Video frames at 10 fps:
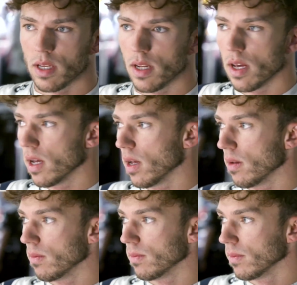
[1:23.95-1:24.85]
And
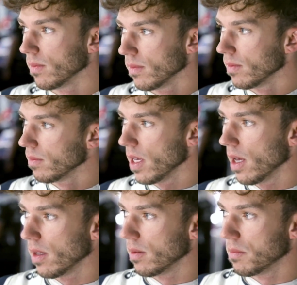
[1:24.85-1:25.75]

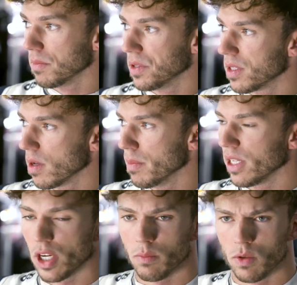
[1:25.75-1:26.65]
yeah, just a
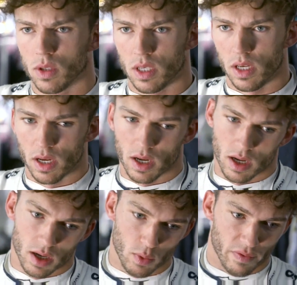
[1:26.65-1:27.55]
big shame to see
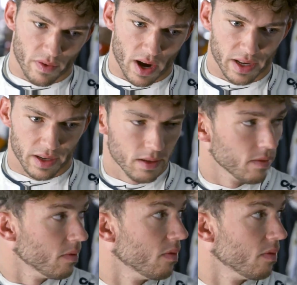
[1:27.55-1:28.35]
we're fighting